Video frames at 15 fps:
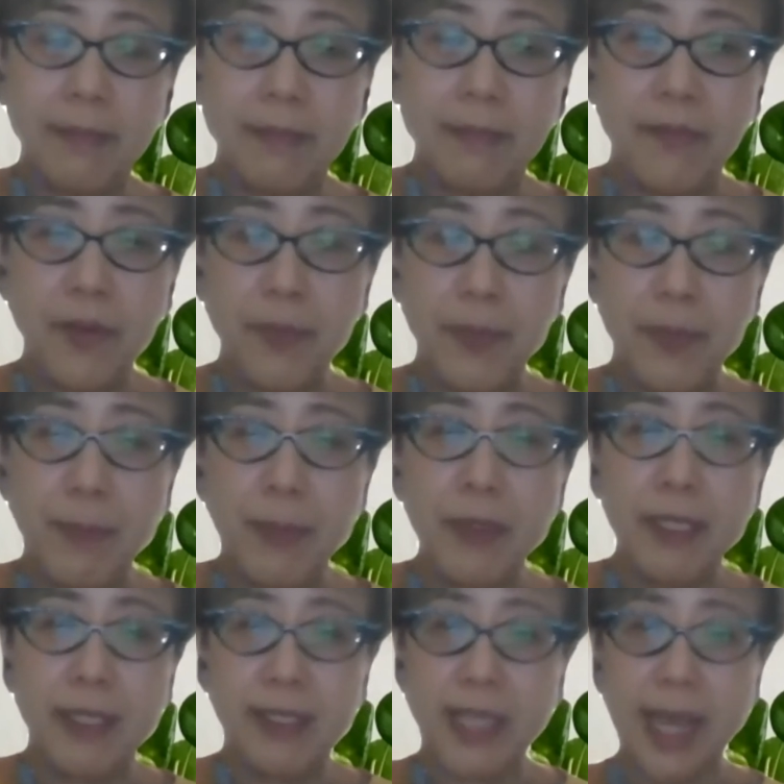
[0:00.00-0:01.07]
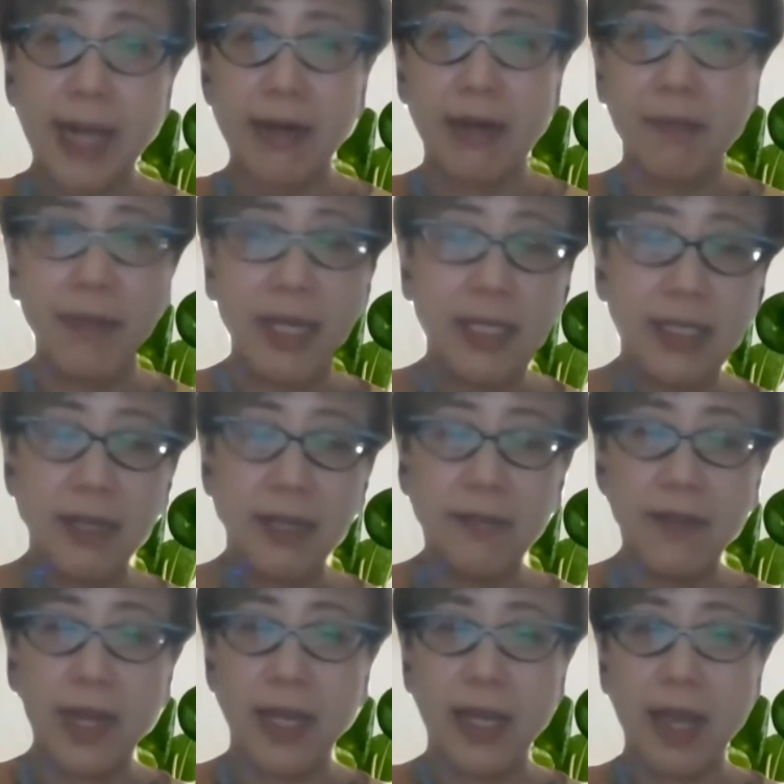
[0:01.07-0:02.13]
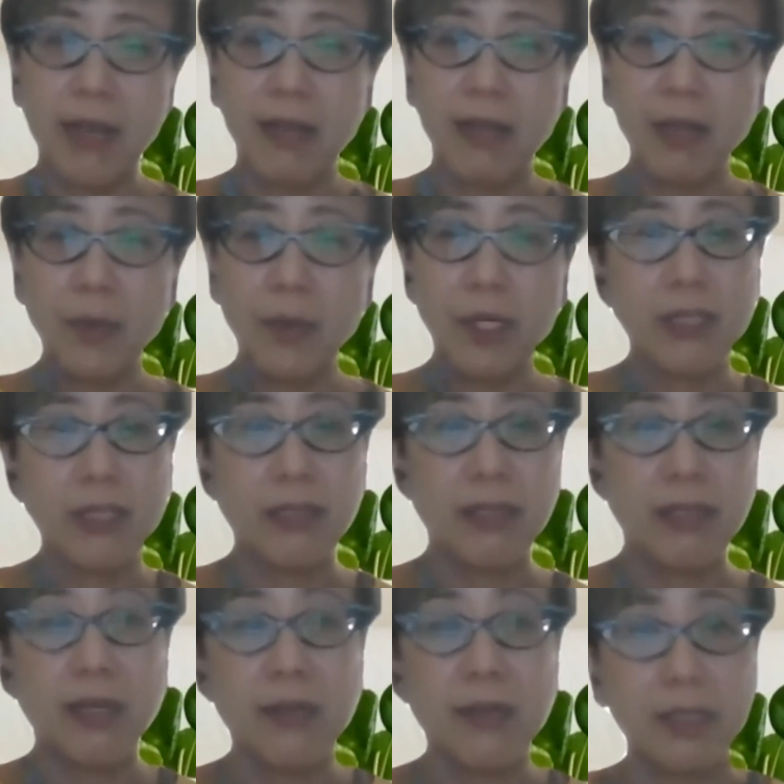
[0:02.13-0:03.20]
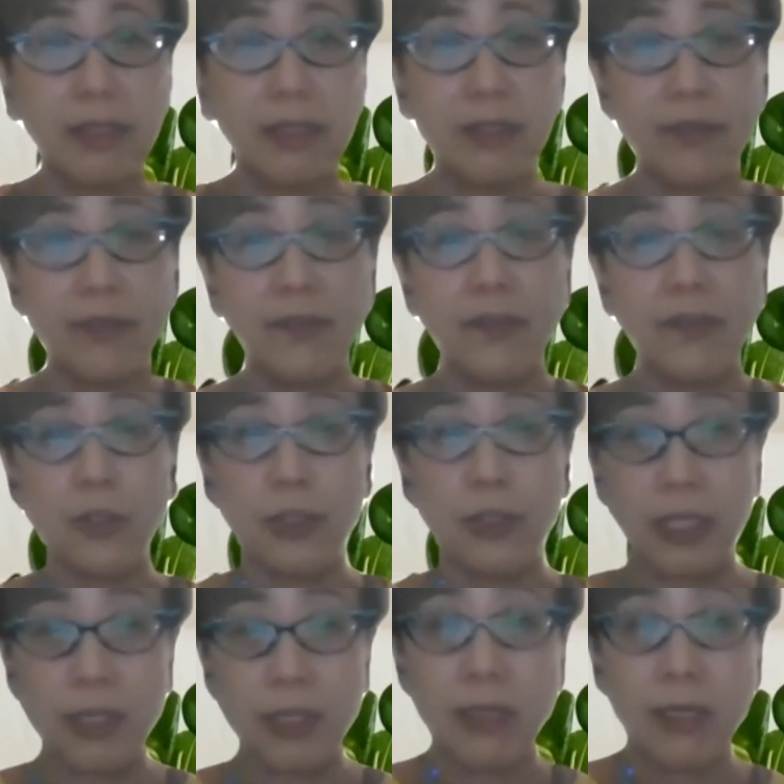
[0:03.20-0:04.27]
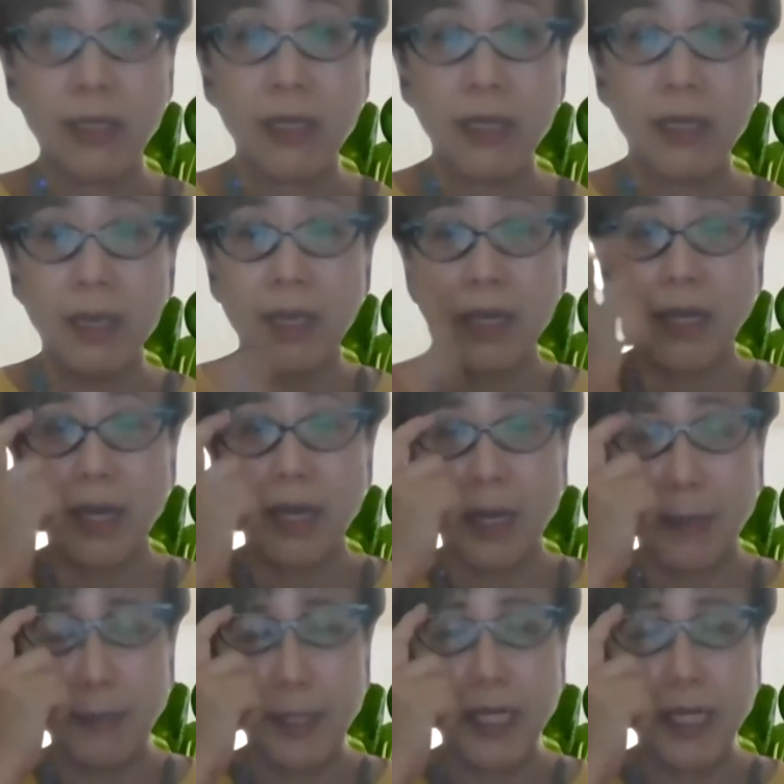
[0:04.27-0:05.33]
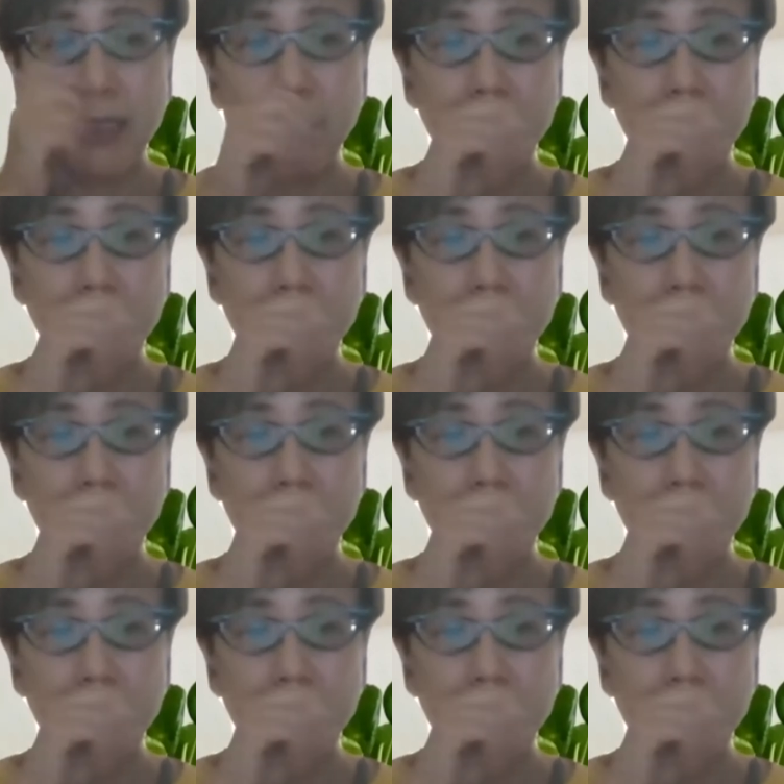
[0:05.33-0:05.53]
For people in tech like myself, I think we consider ourselves very fortunate. Because